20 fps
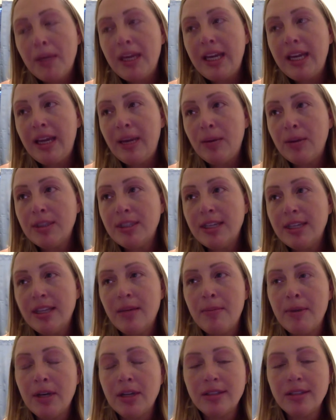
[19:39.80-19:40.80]
he was in
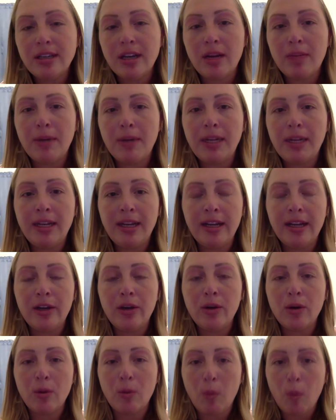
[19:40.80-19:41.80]
the military, but he didn't
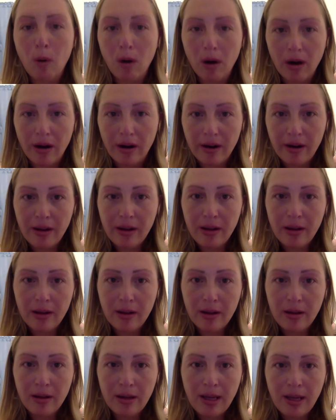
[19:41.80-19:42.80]
go to war.
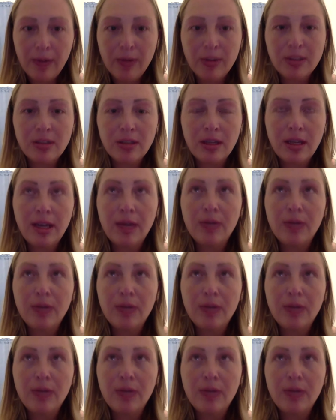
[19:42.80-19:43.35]
He didn't was, go to